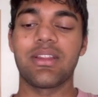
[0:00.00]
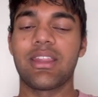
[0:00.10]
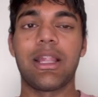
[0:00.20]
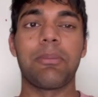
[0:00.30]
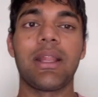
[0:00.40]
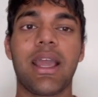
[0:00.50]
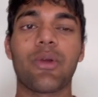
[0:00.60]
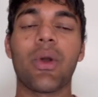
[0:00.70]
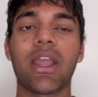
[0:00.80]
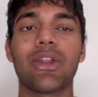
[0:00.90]
they'll be like
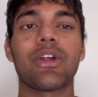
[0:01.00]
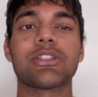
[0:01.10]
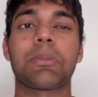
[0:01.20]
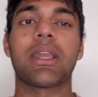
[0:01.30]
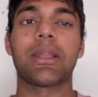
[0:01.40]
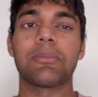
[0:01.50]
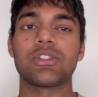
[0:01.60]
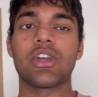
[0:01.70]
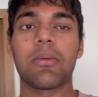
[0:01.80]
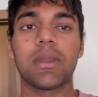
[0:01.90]
why are you not speaking in
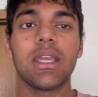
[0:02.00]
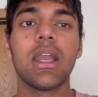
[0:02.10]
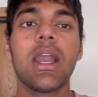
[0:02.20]
punjabi